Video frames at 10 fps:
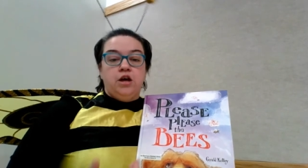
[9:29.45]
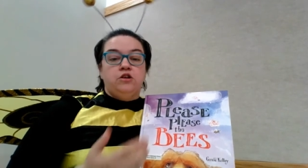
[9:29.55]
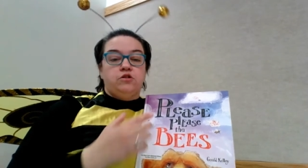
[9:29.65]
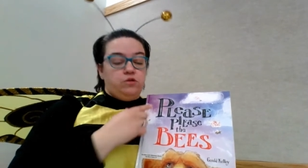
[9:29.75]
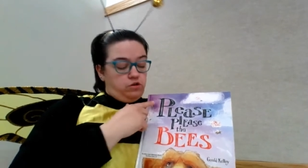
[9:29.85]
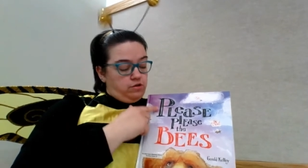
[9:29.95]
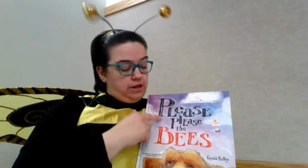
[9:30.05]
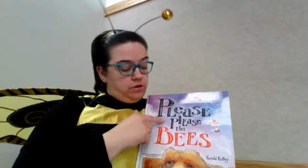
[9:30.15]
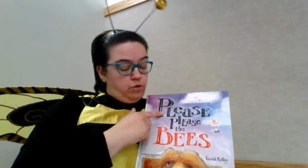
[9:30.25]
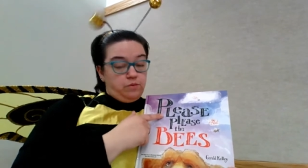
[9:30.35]
So it's
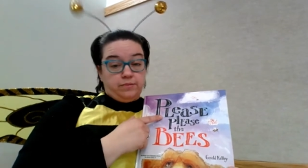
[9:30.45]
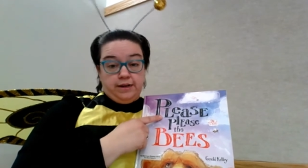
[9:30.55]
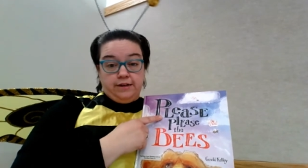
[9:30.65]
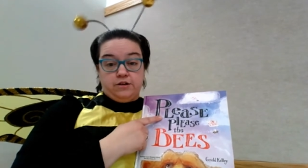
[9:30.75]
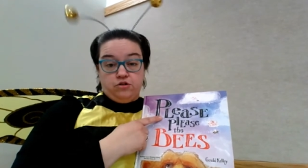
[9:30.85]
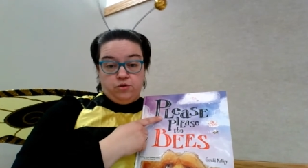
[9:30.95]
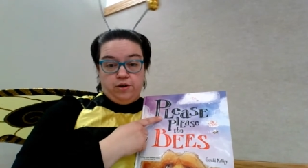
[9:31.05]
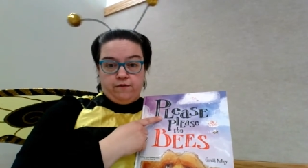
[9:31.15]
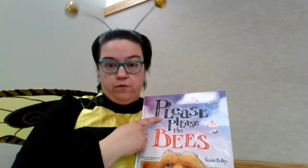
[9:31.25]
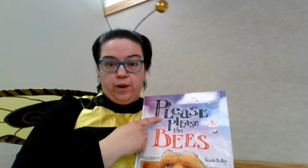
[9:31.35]
using the word please in two
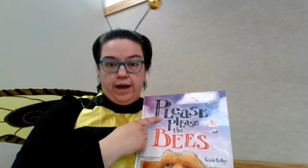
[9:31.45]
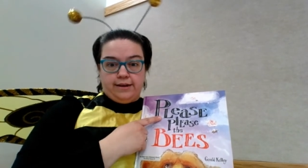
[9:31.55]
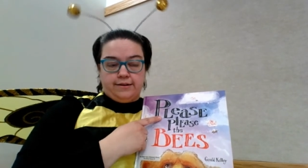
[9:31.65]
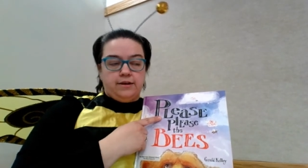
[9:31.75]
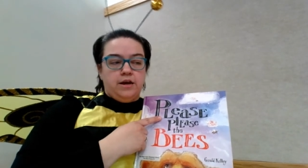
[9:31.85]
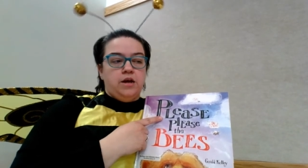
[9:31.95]
different ways,